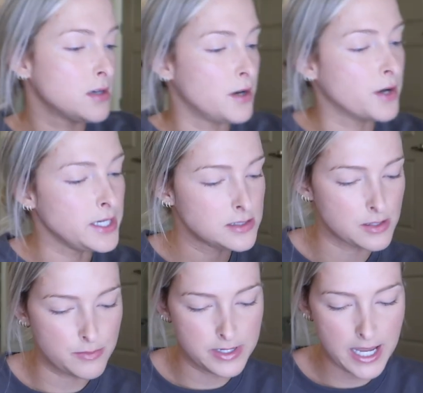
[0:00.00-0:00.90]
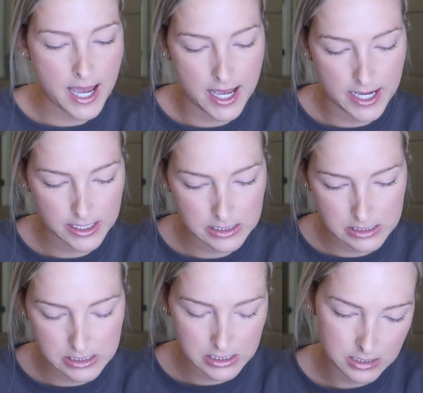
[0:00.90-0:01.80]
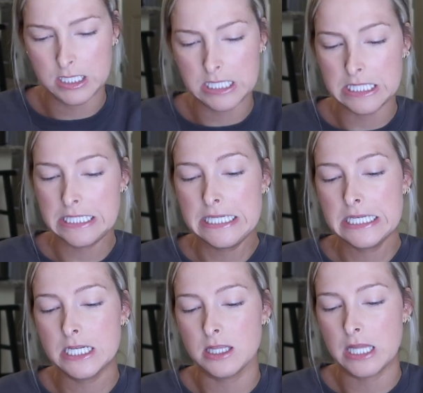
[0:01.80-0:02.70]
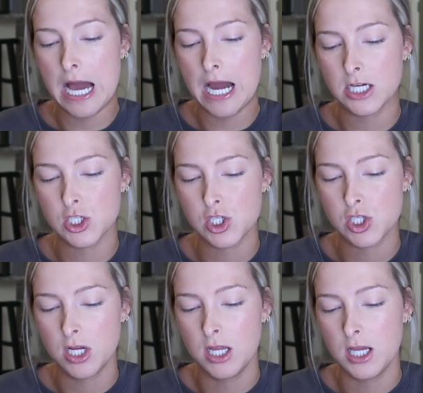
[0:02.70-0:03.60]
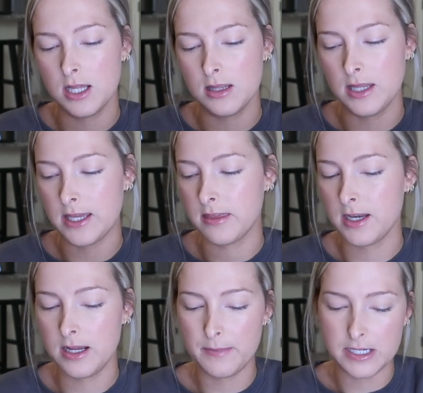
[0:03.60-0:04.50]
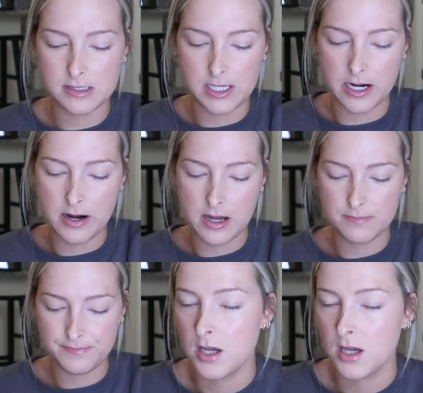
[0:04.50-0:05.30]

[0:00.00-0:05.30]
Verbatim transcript: Okay, so next, Clean Lash Lengthening Mascara.